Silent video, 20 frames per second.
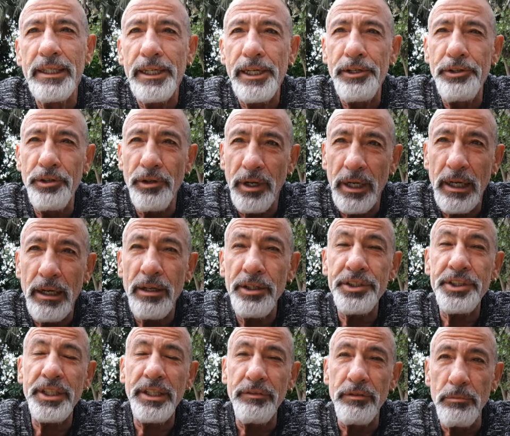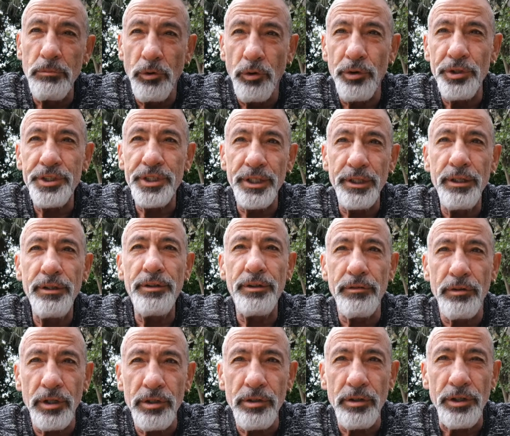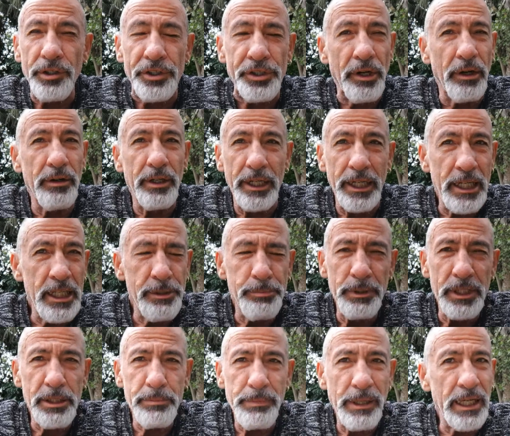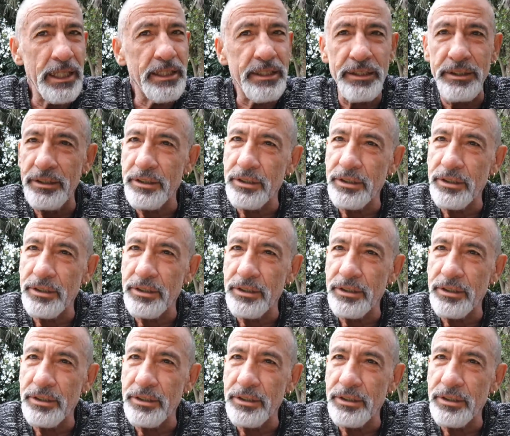In your house, even more so, you've got control in intimate space.